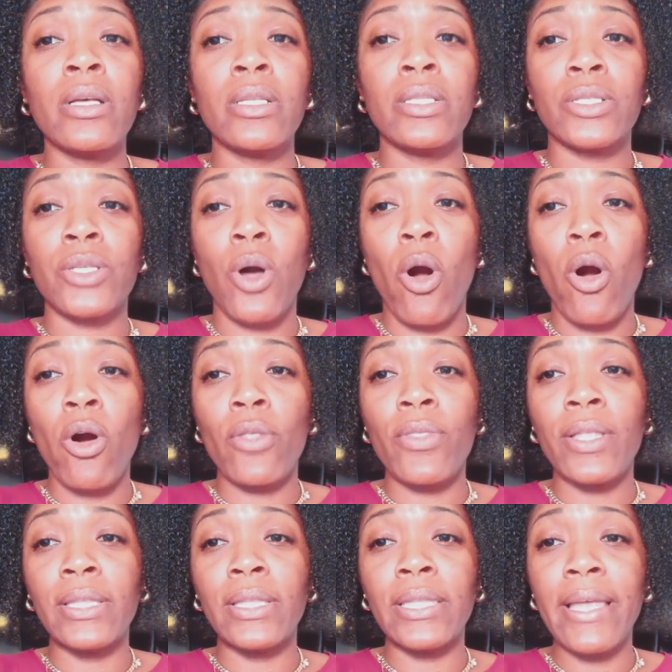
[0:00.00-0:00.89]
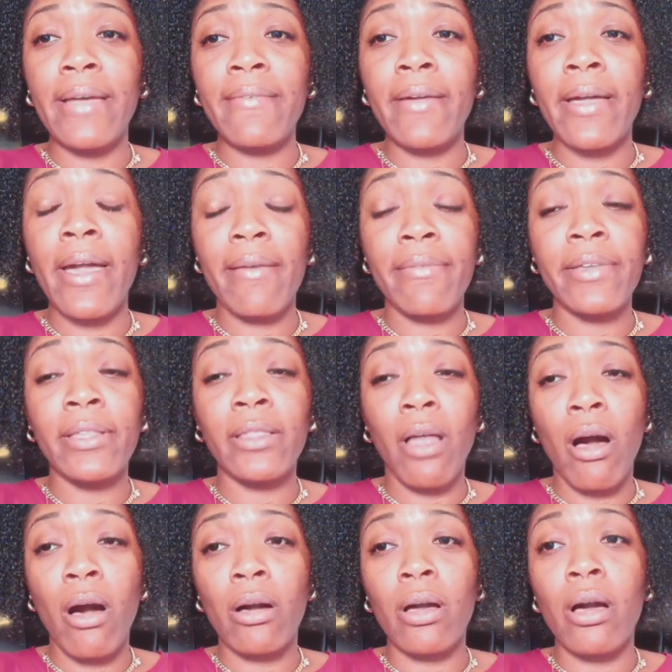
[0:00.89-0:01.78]
to haul the heavy
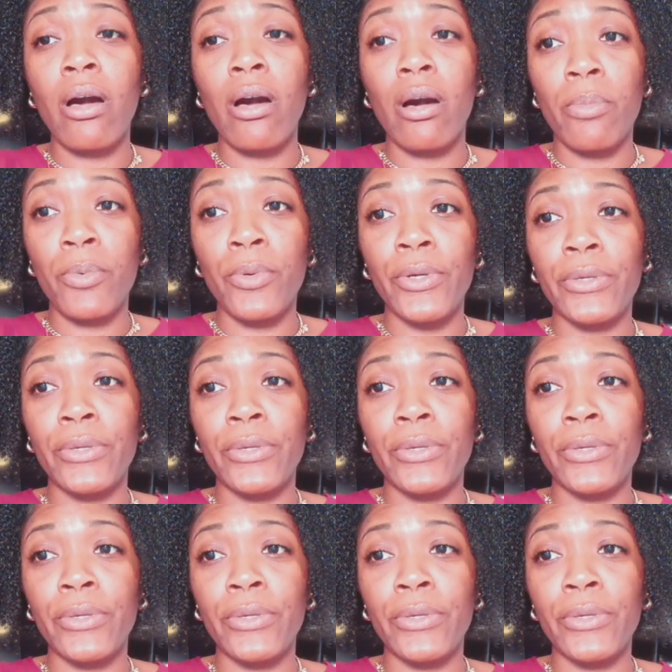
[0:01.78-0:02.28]
log upward.